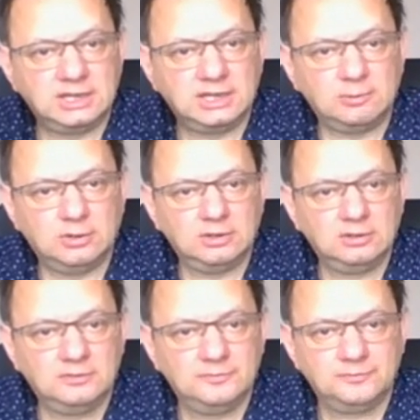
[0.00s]

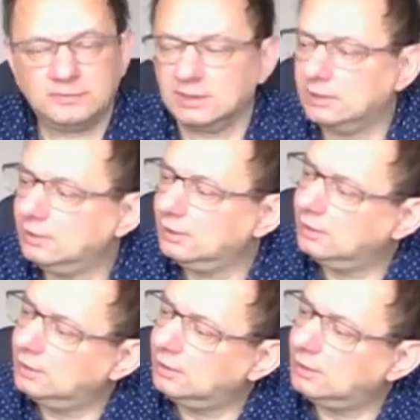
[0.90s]
cable.
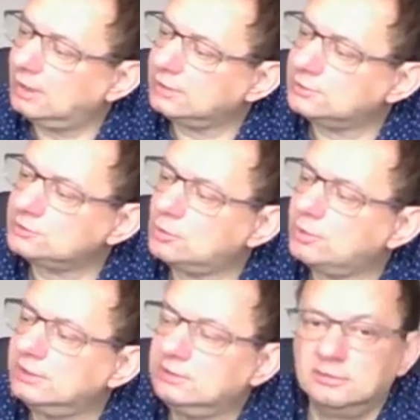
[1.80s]
I show
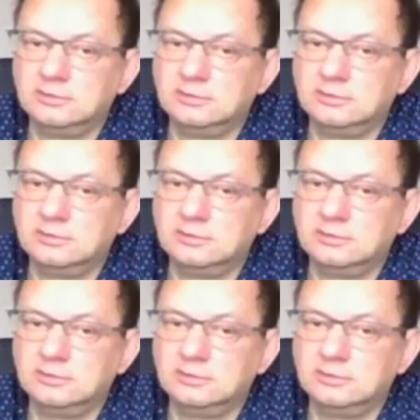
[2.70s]
it.